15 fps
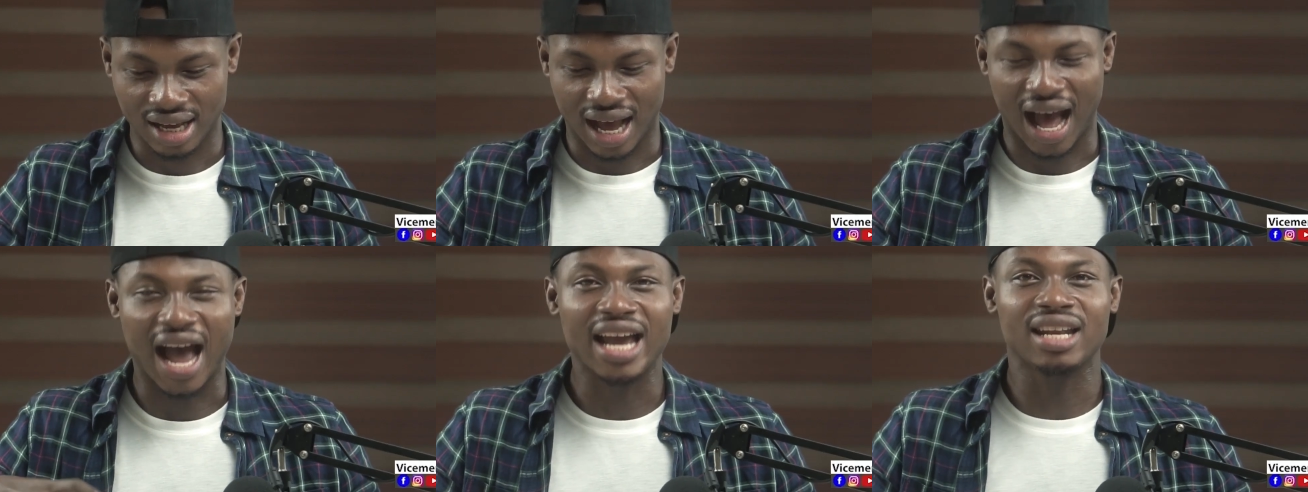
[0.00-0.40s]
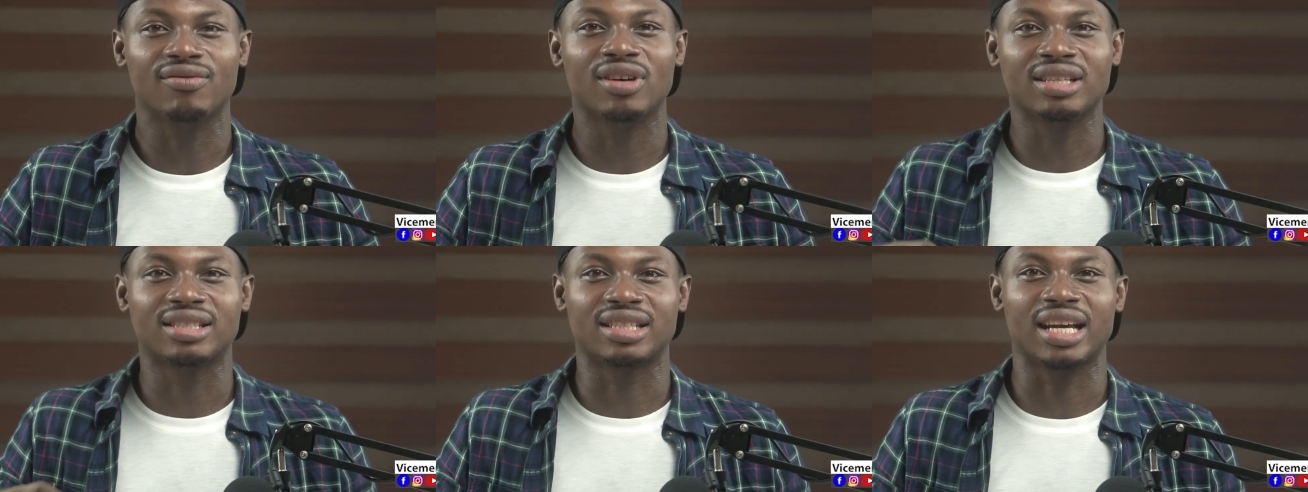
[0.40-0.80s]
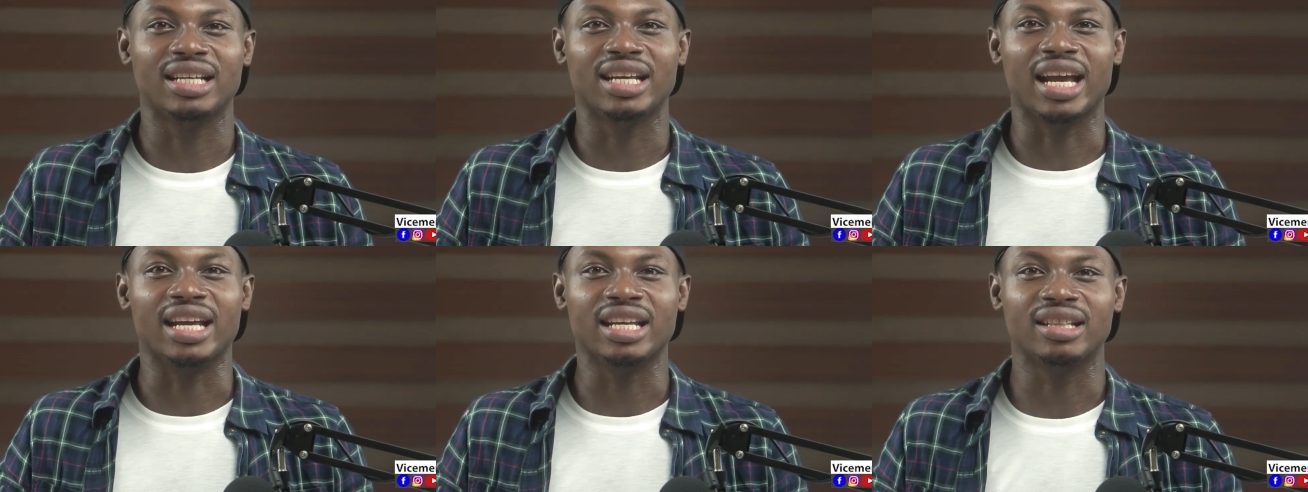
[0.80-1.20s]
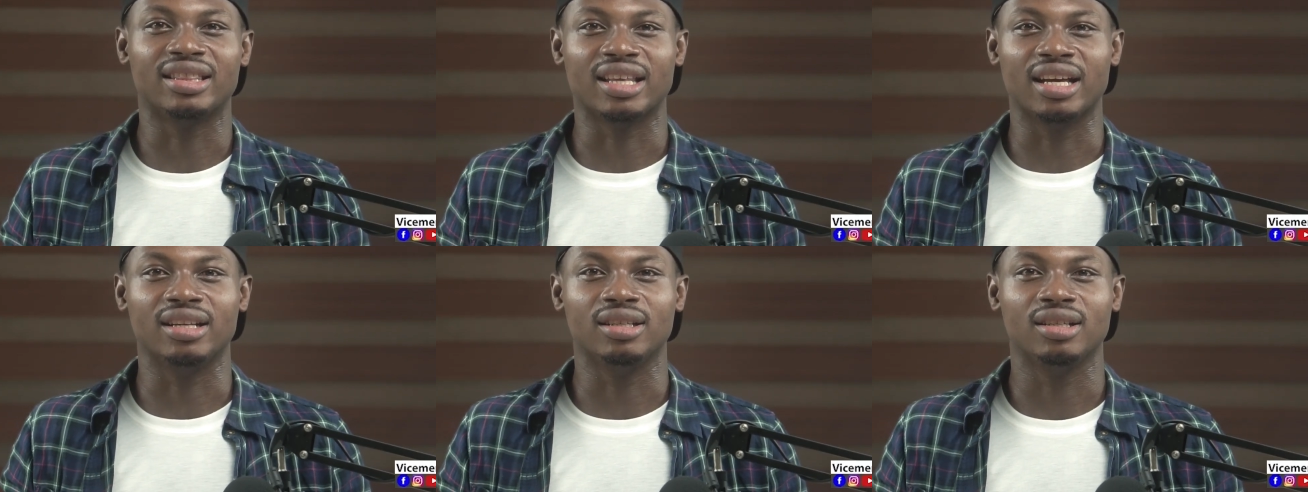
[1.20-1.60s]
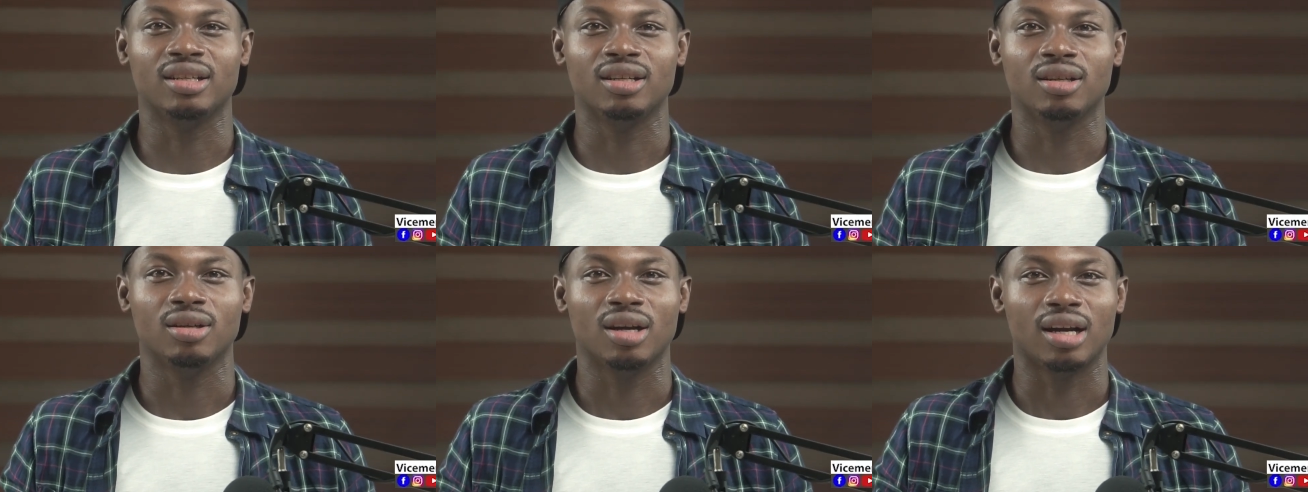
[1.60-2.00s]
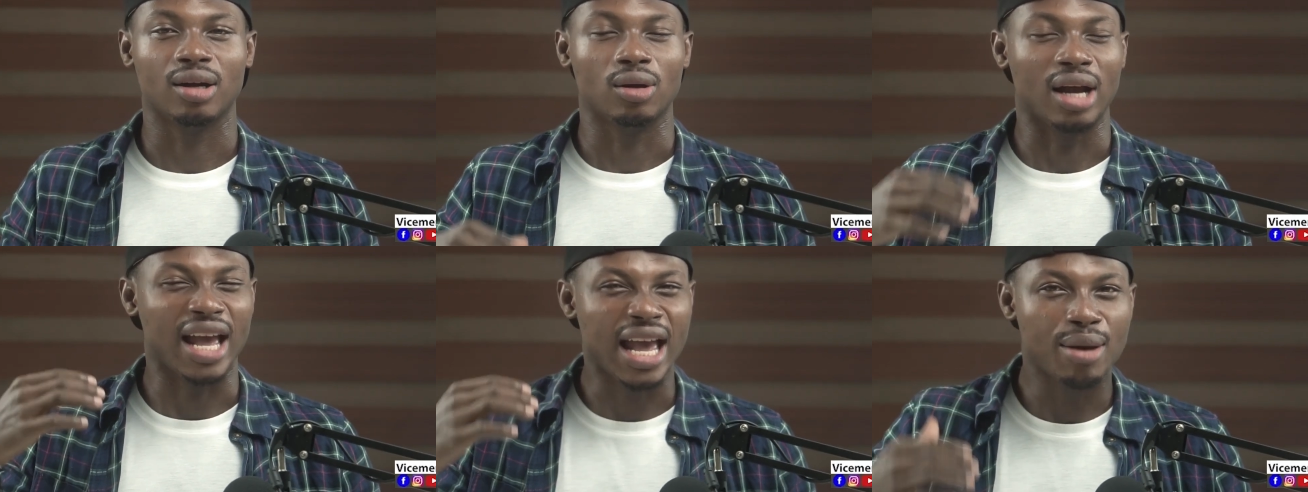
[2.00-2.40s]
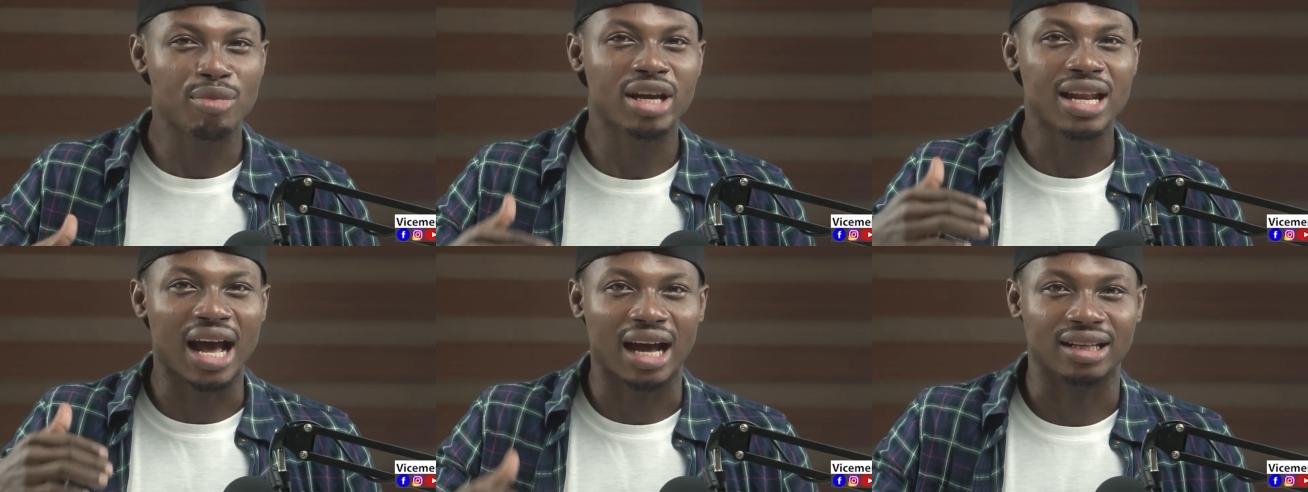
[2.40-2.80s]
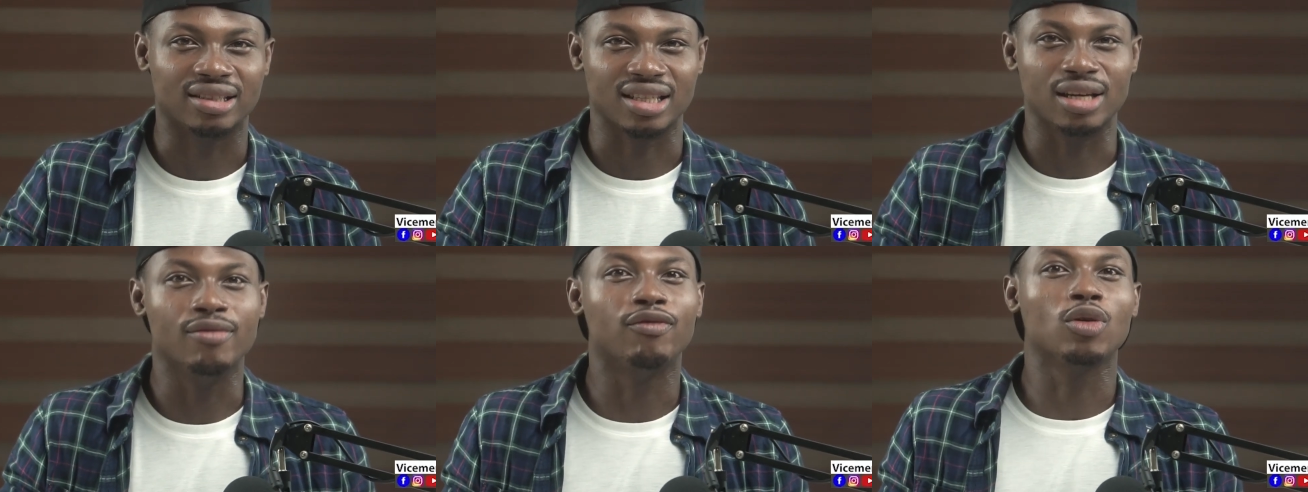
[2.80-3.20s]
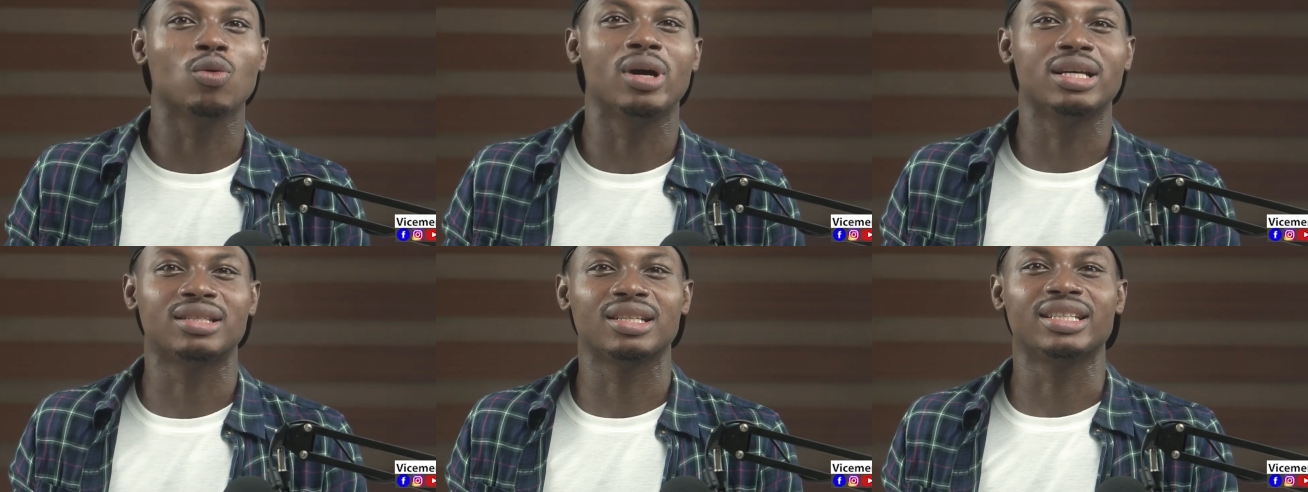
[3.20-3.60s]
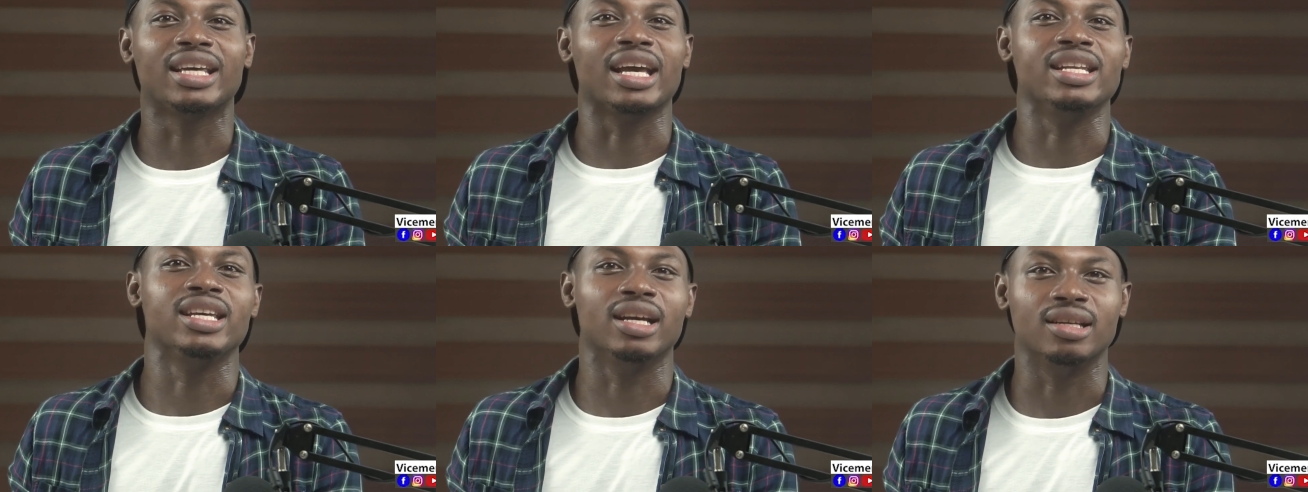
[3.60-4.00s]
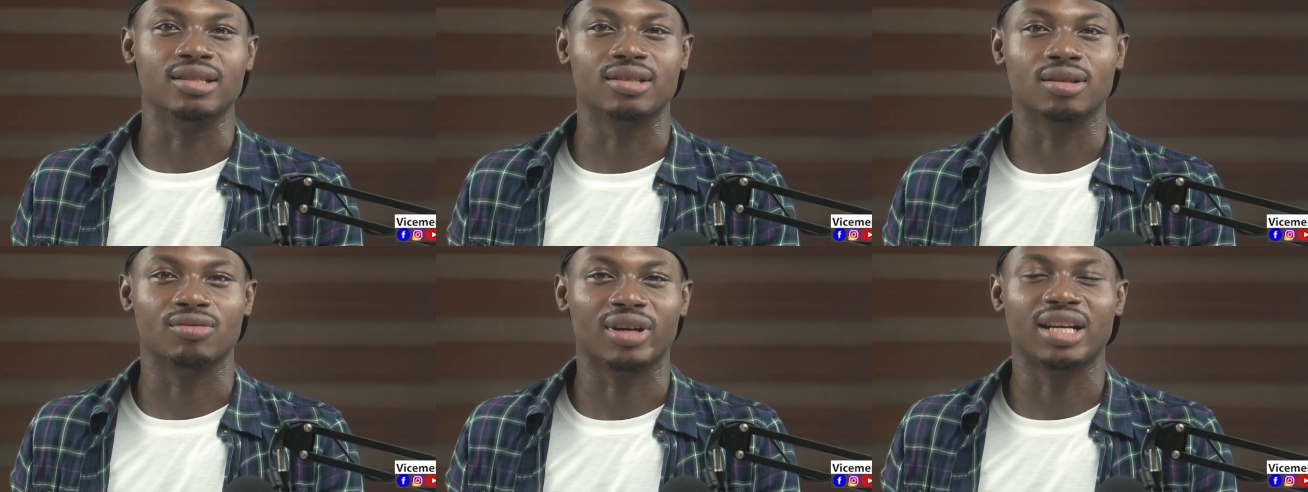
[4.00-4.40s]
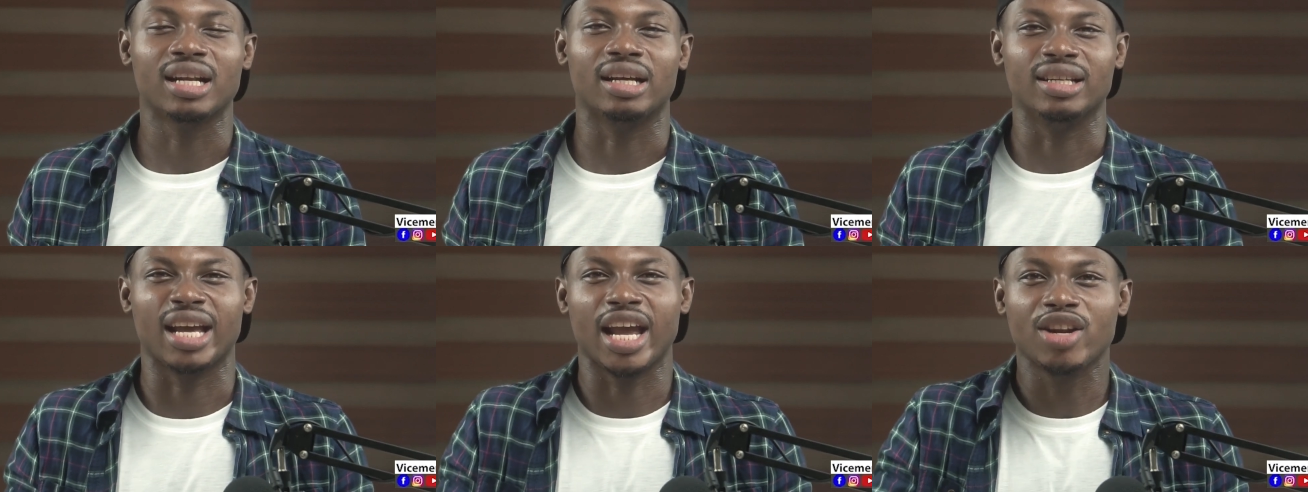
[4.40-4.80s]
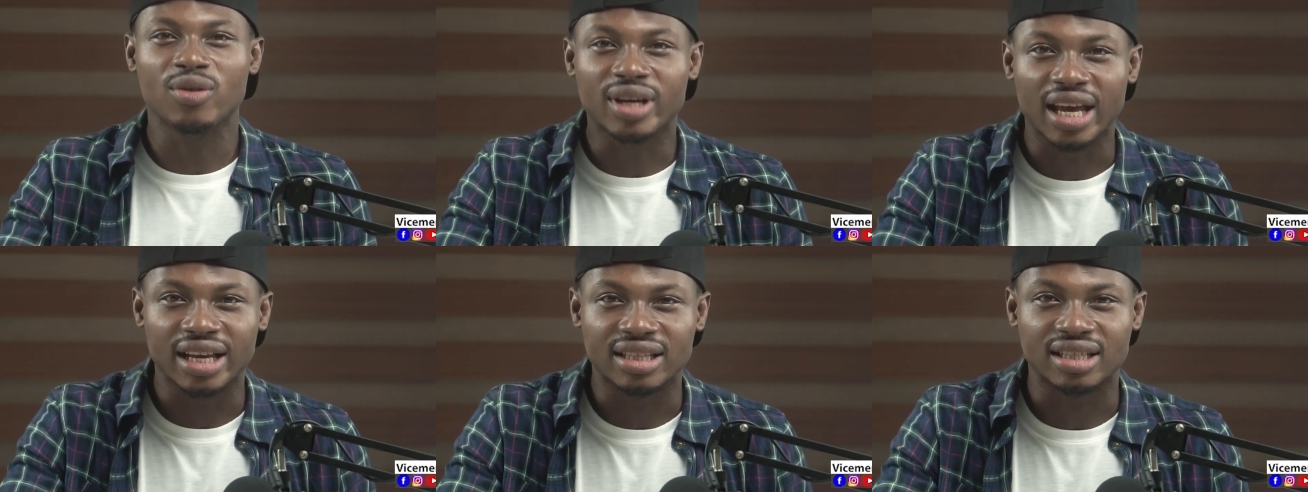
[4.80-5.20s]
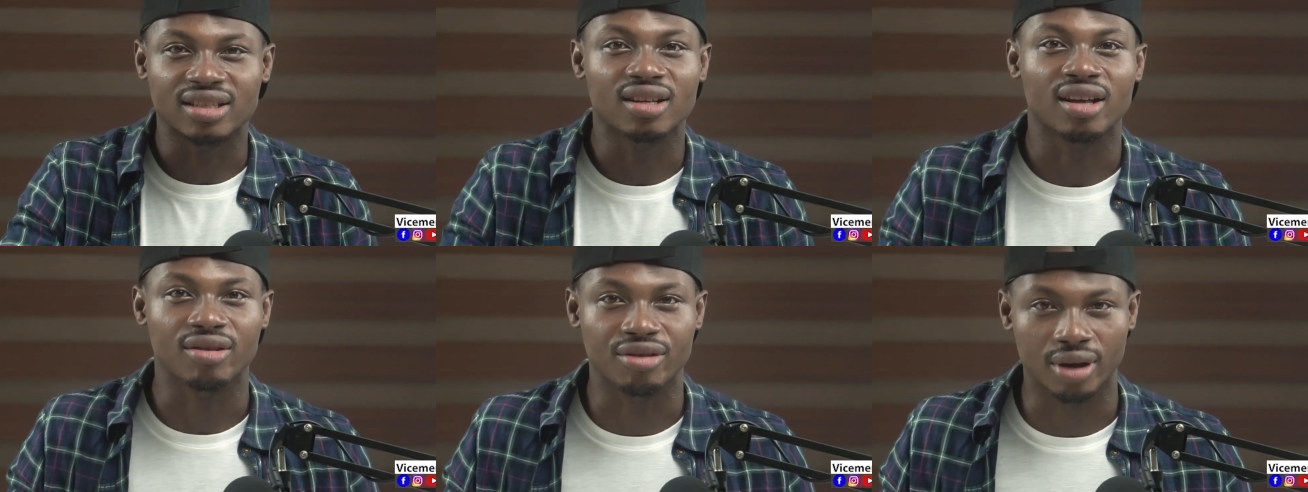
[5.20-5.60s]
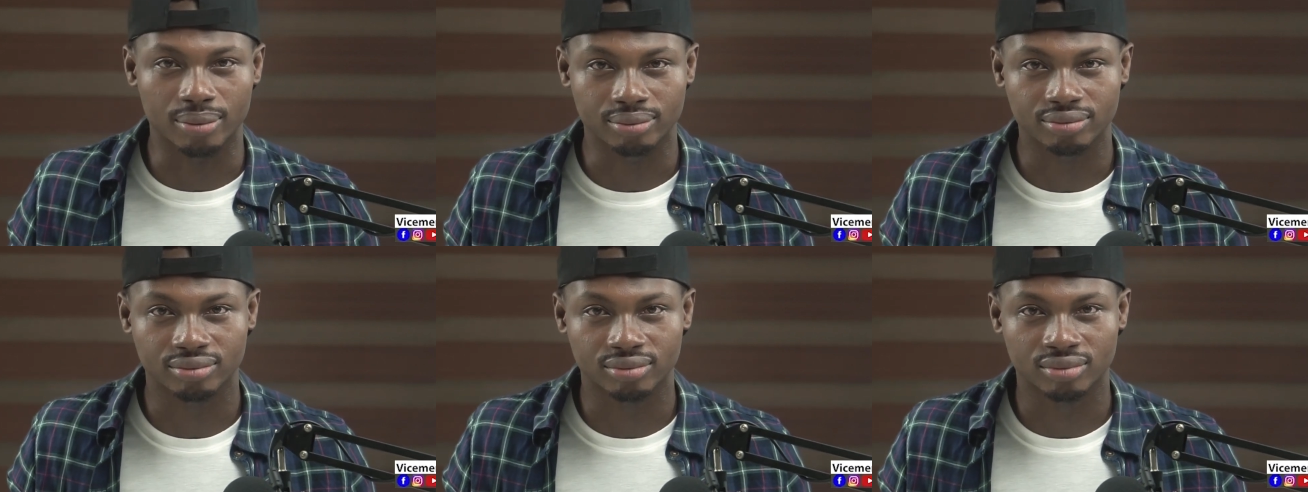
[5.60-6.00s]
I never said anything aiming at influencing Ghanaians rather than educating them.